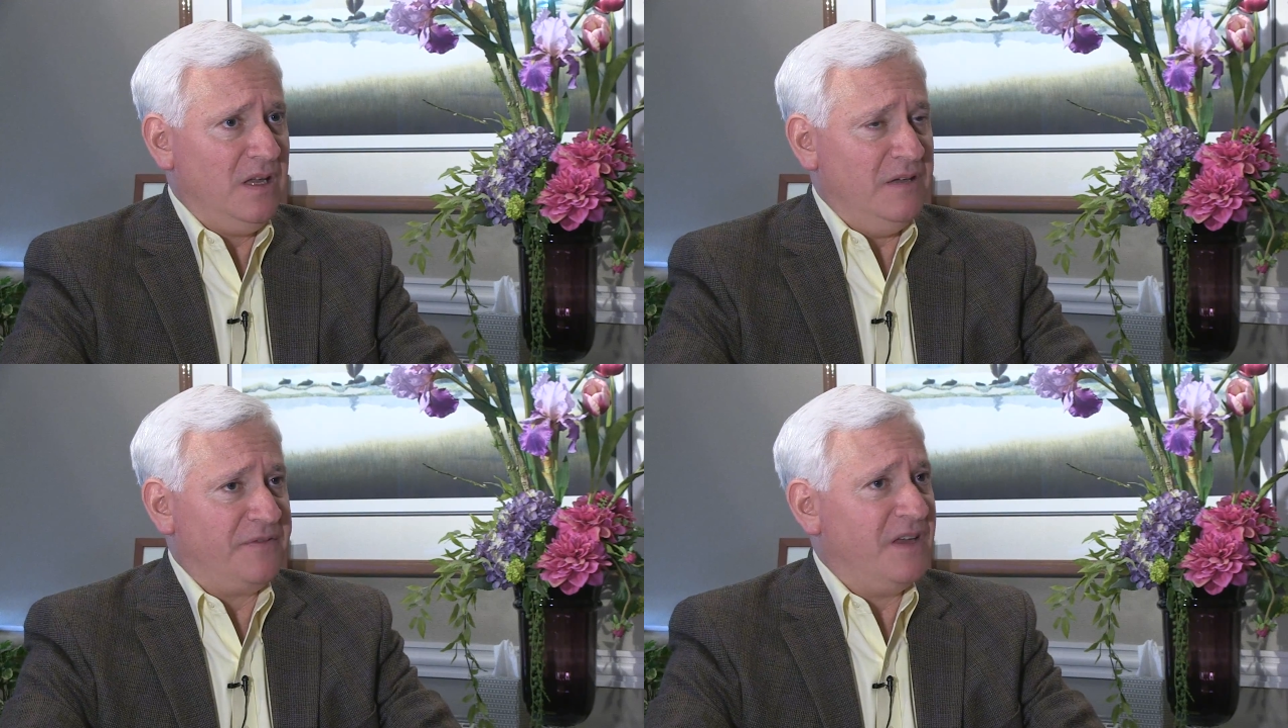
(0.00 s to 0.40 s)

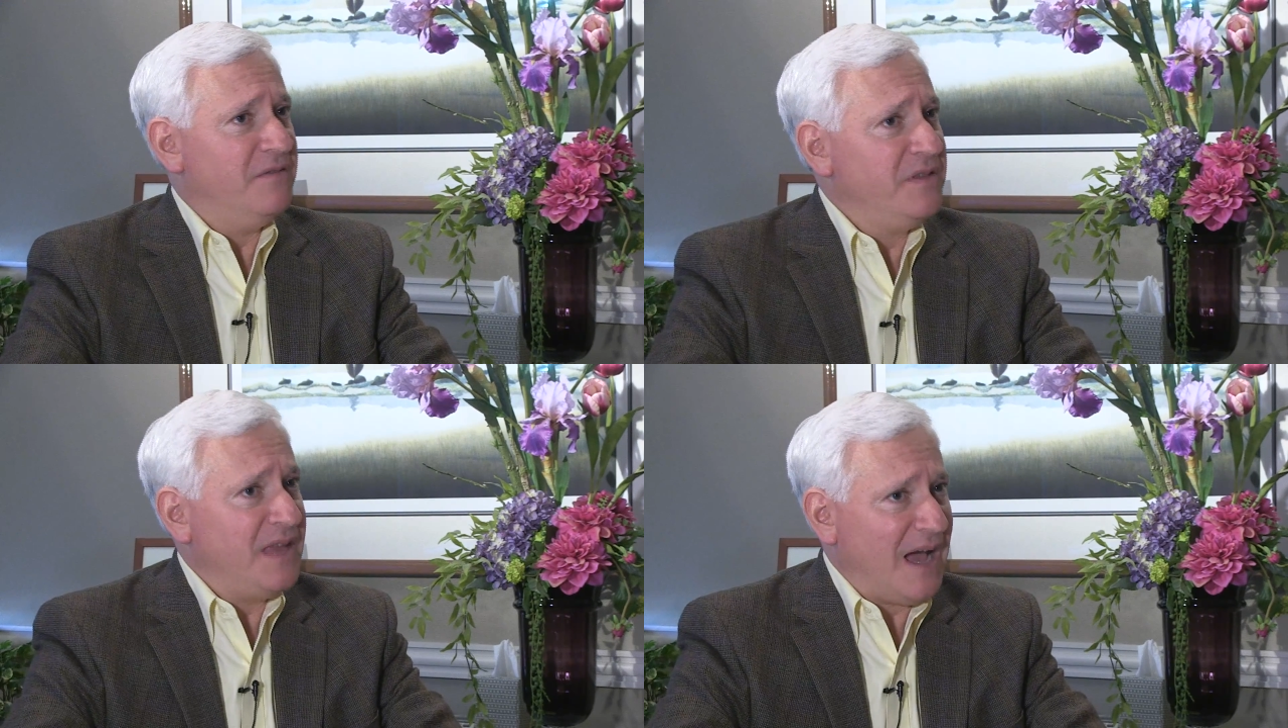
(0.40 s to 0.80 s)
if
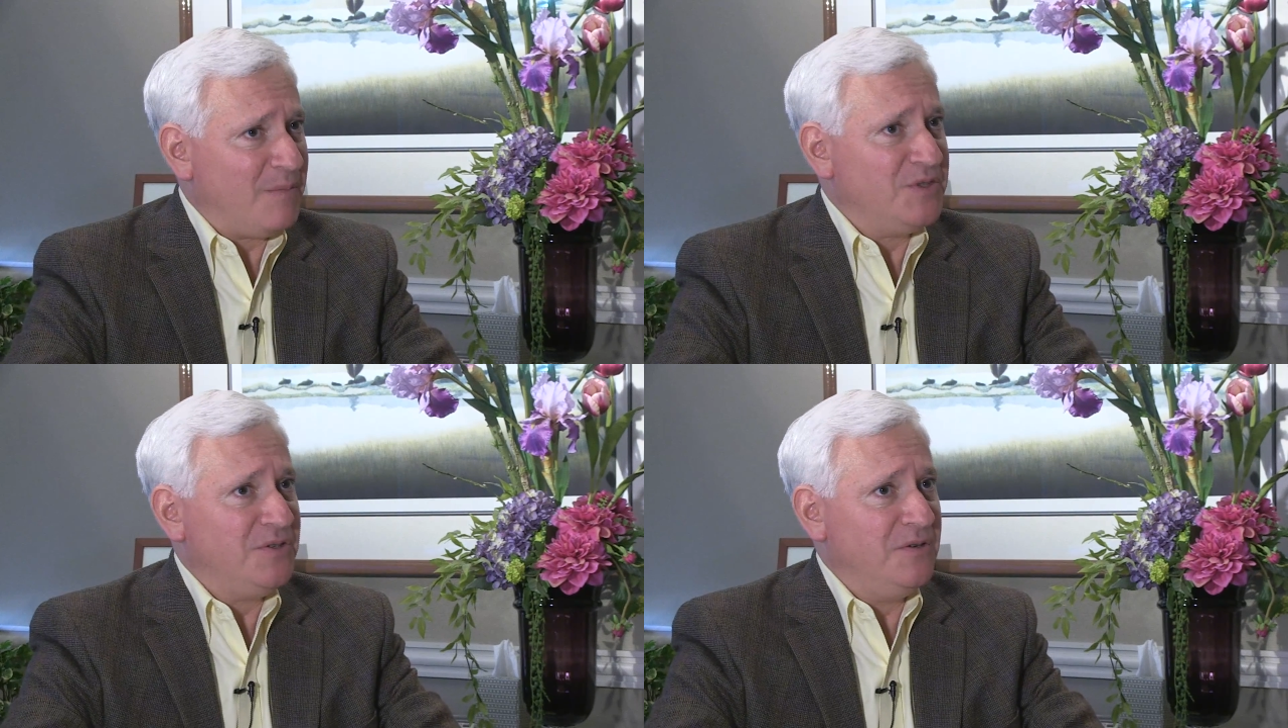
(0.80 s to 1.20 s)
given the
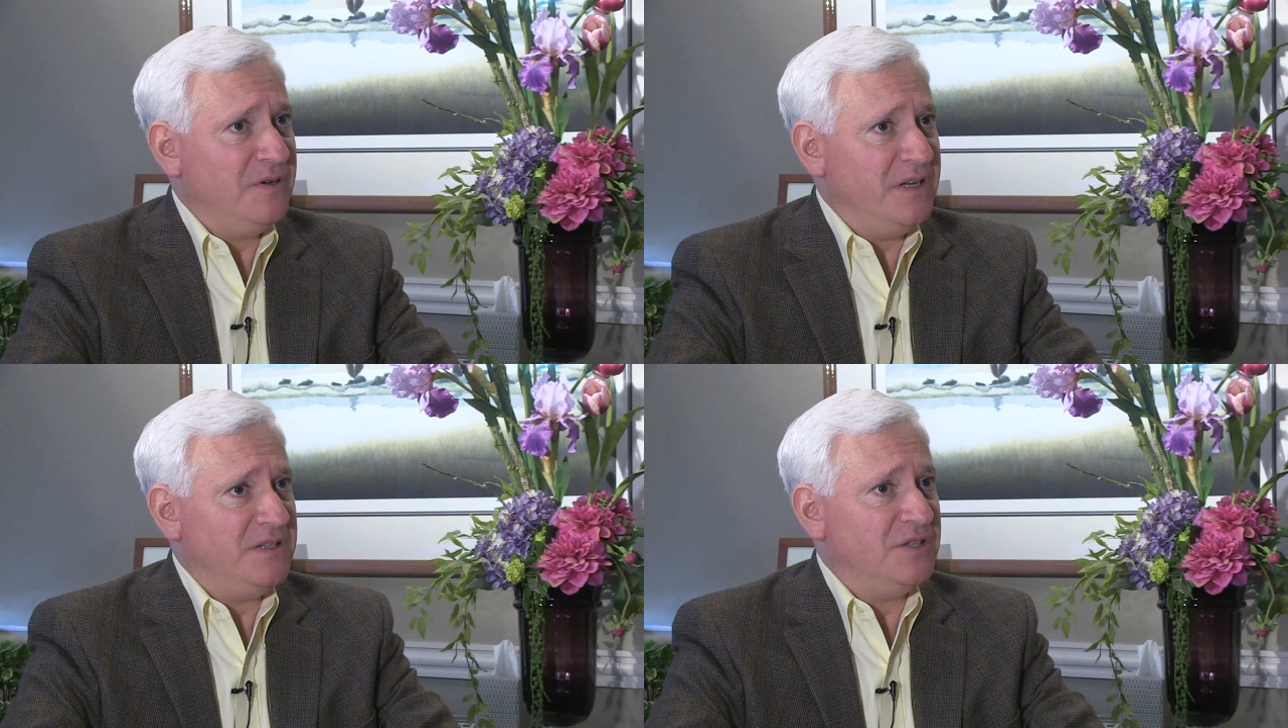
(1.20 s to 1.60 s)

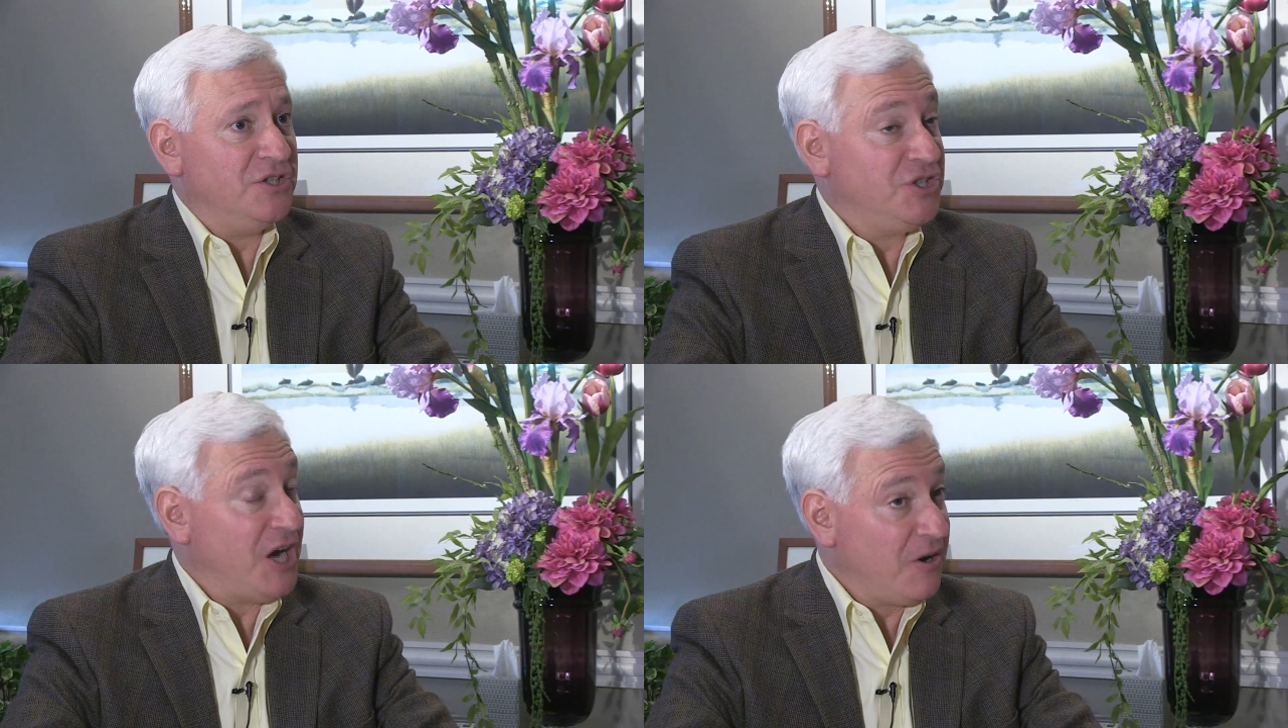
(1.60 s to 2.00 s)
opportunity to
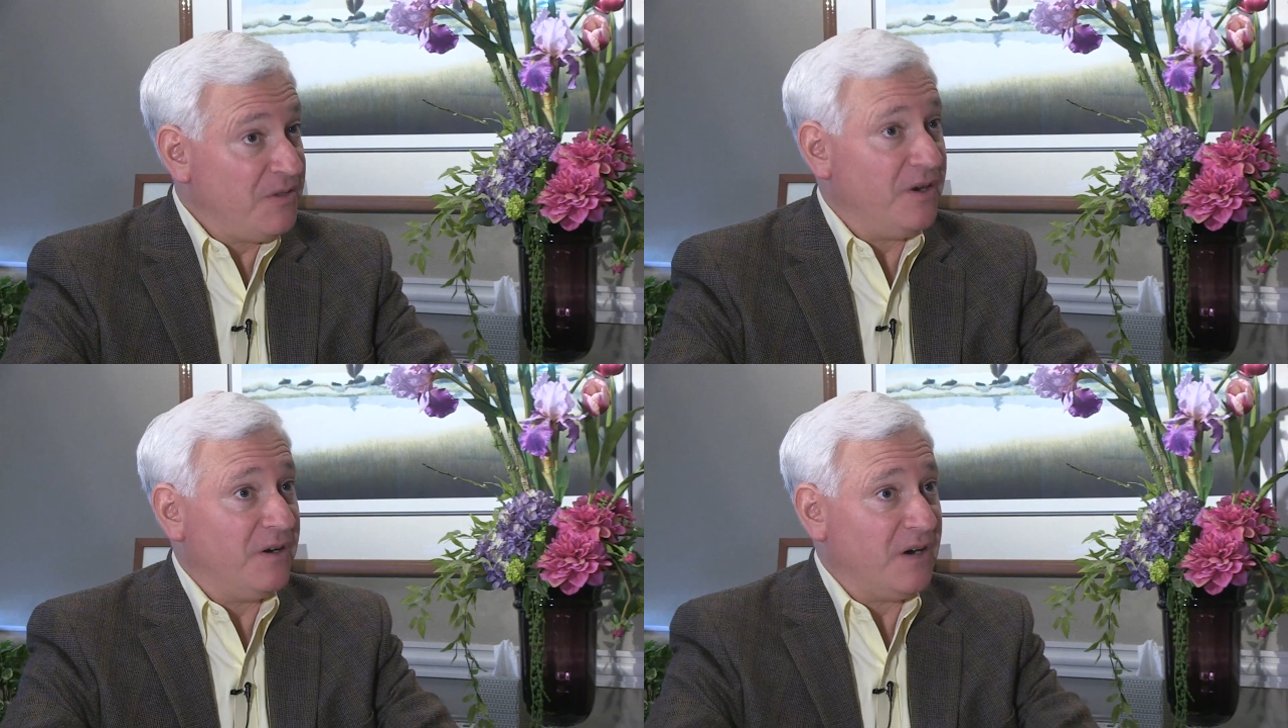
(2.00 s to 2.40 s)

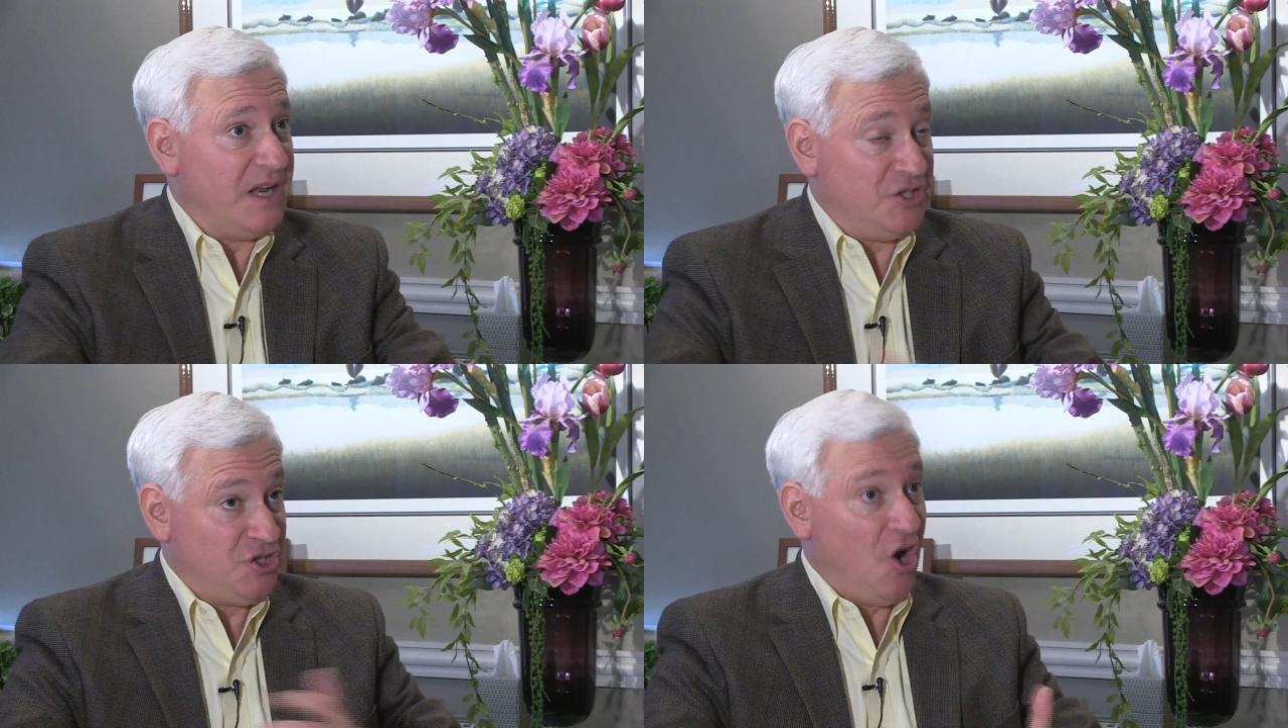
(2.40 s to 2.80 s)
share their
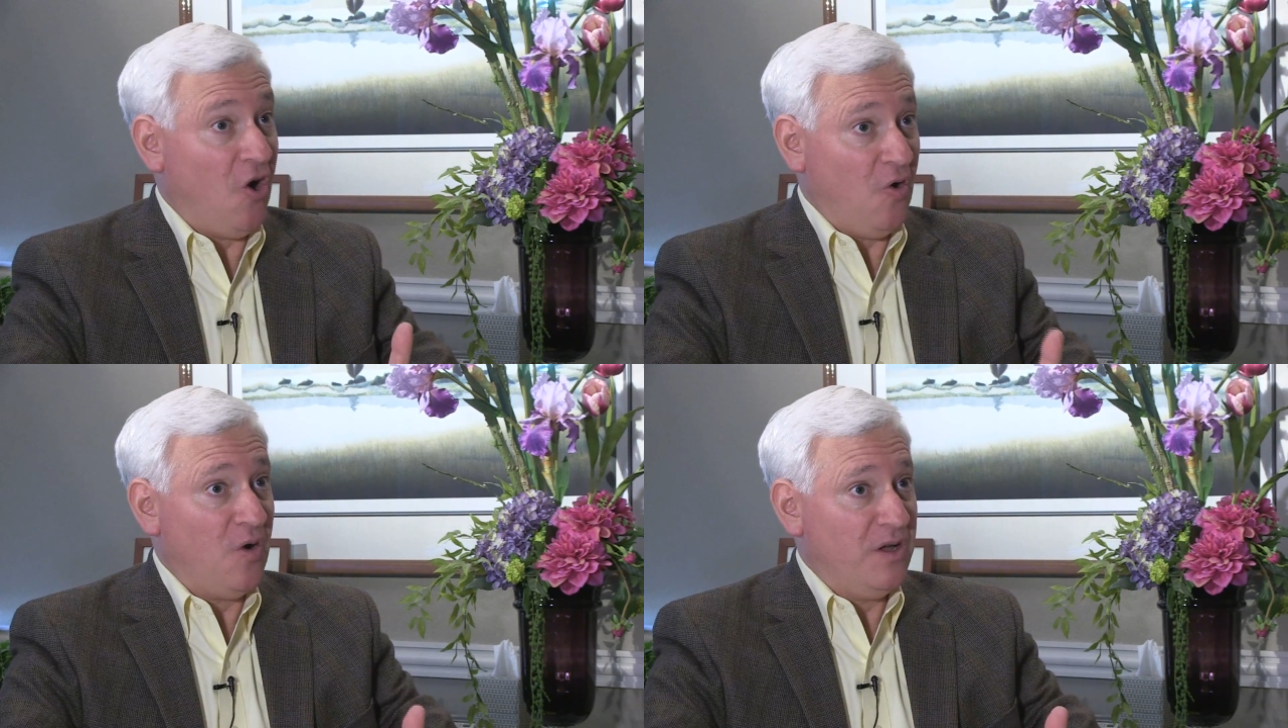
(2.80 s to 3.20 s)
and
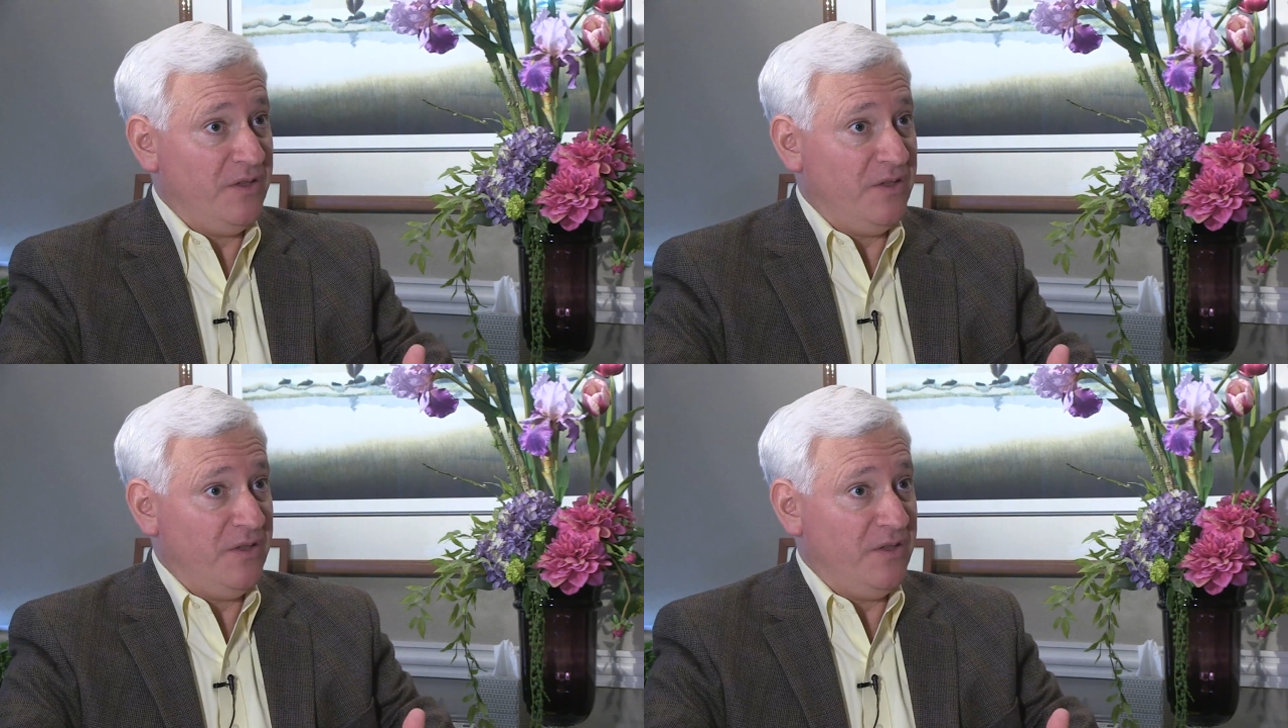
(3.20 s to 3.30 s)
show